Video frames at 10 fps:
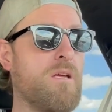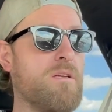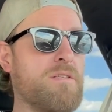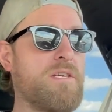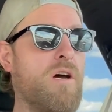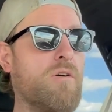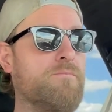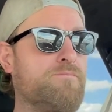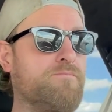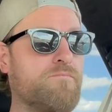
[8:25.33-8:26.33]
So
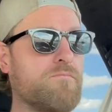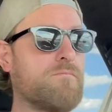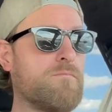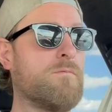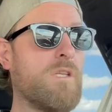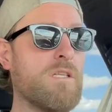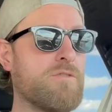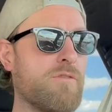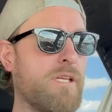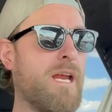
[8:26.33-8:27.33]
it's
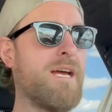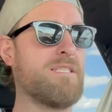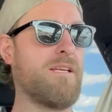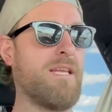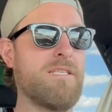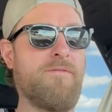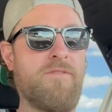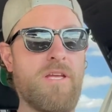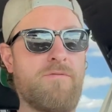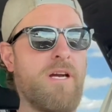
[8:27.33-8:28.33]
really nice. Like, that's
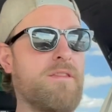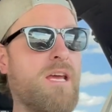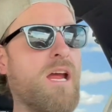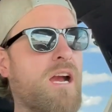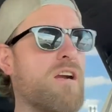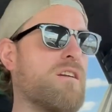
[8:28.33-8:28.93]
fifth right there.